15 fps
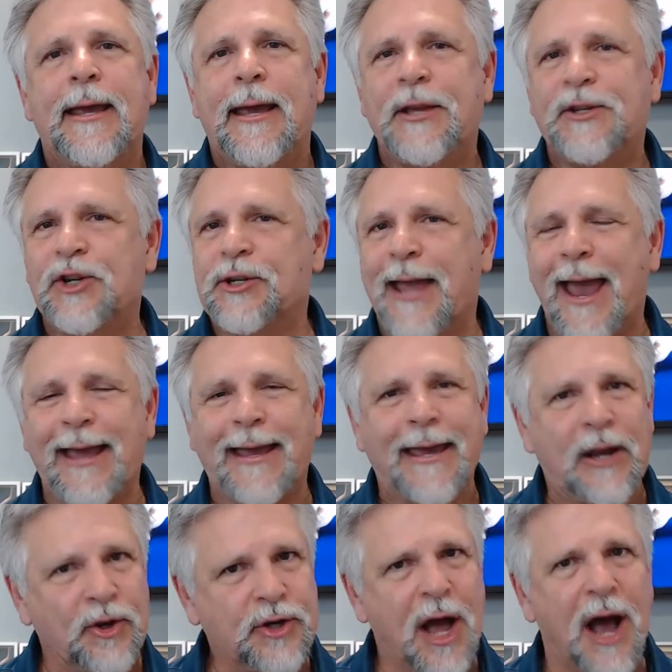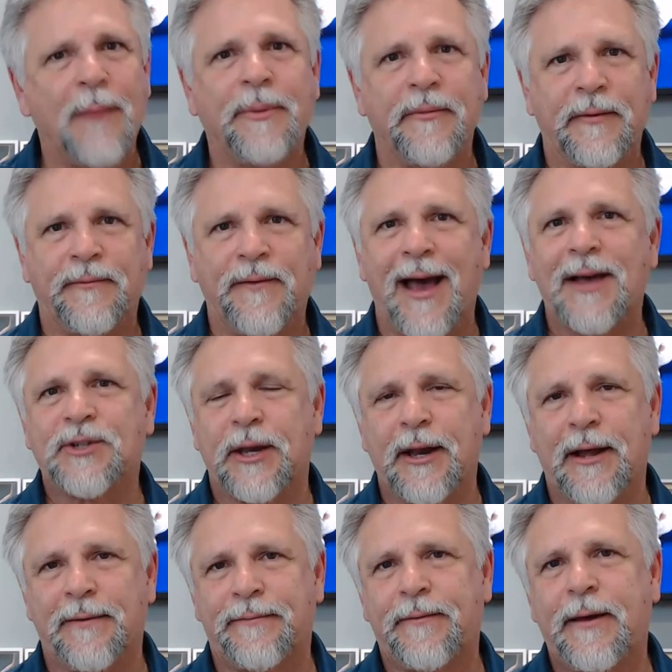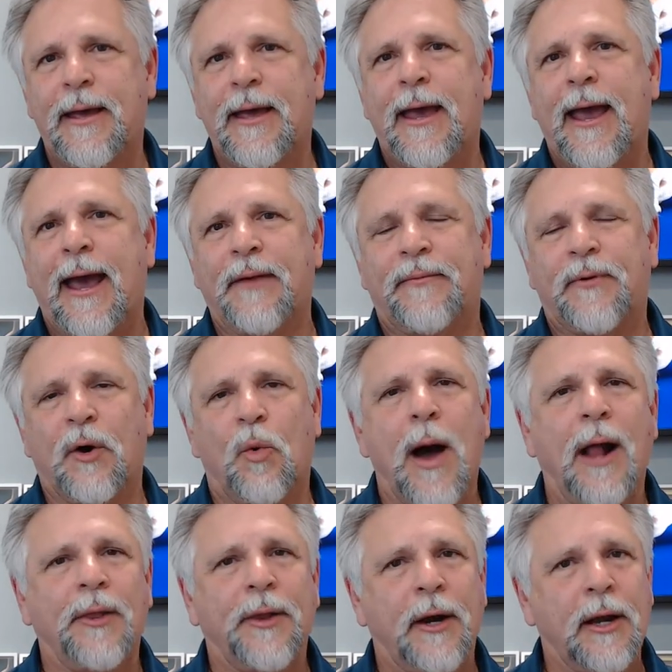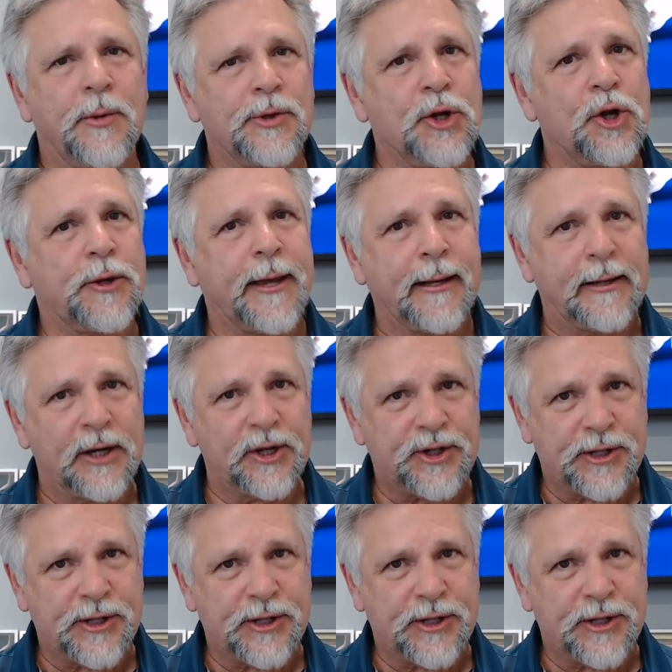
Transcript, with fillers: he just can't get on top of it fast enough. And for a while there, he was looking a little